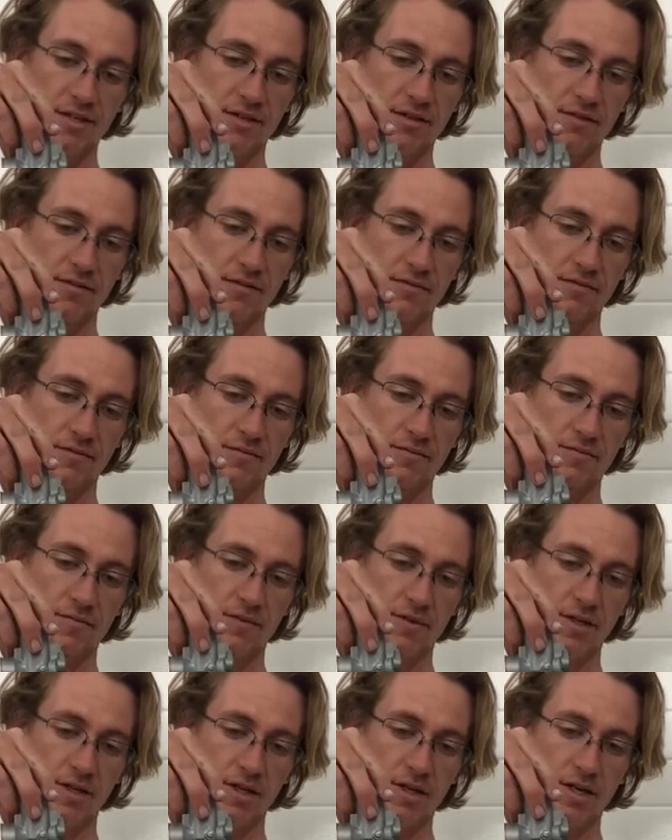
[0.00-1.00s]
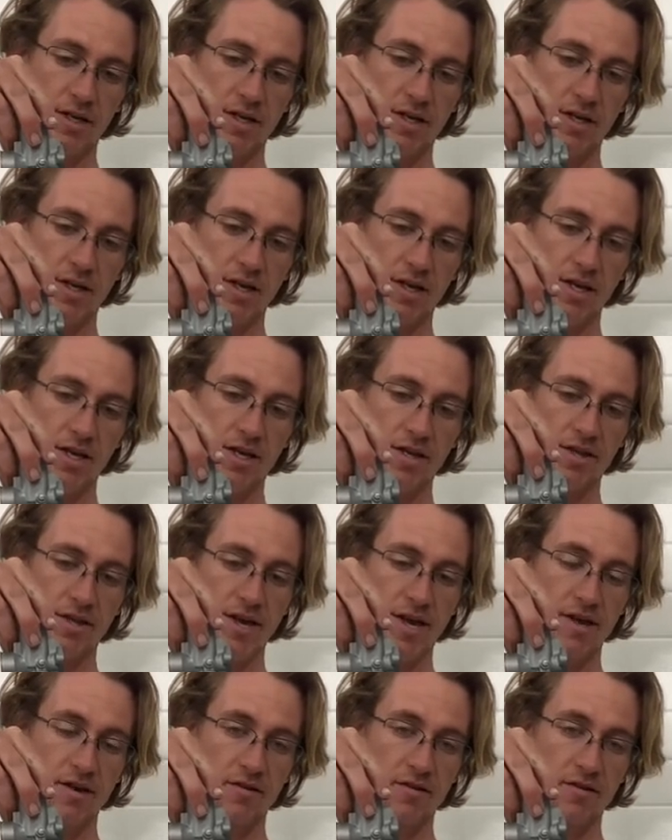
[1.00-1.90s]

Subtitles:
in that area,